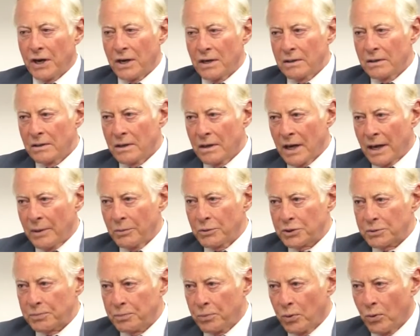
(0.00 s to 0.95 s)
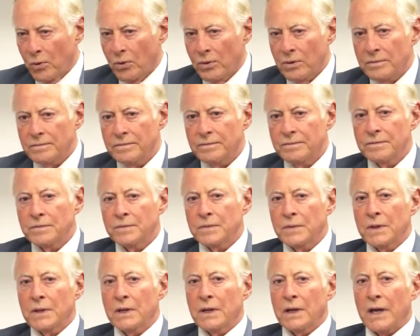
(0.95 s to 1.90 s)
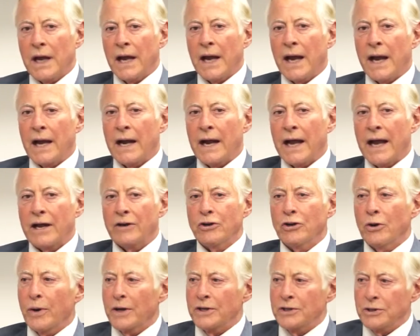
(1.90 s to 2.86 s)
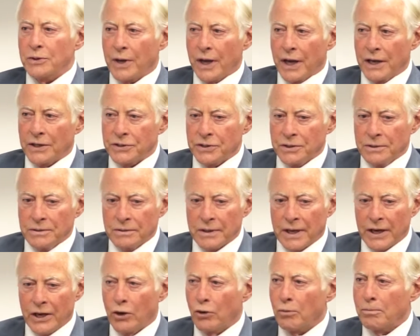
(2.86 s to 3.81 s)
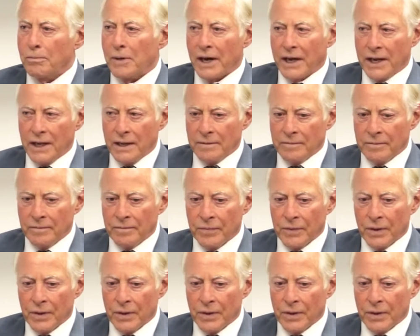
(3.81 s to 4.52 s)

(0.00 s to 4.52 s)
young, I was poor, and I had no education and no money.